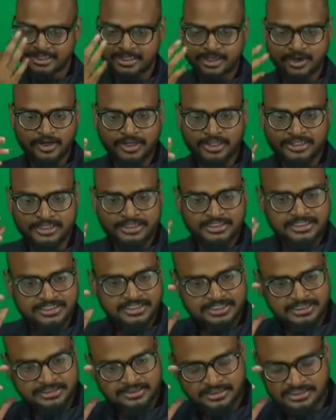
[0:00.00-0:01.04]
Aldol
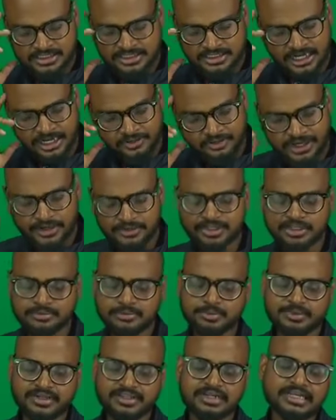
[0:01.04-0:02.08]
condensation, sir, how I have to
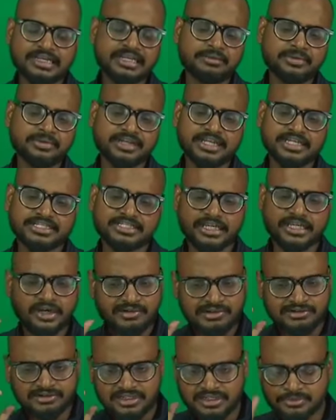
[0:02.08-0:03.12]
remember that name or reaction, how I
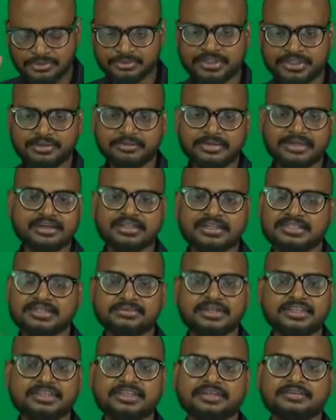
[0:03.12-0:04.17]
have to remember the mechanism,
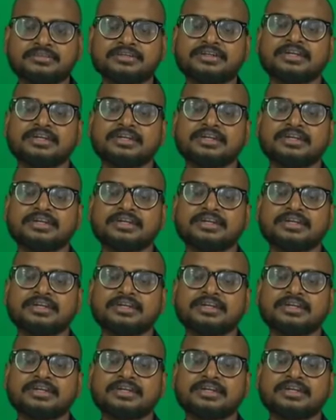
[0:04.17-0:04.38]
nothing.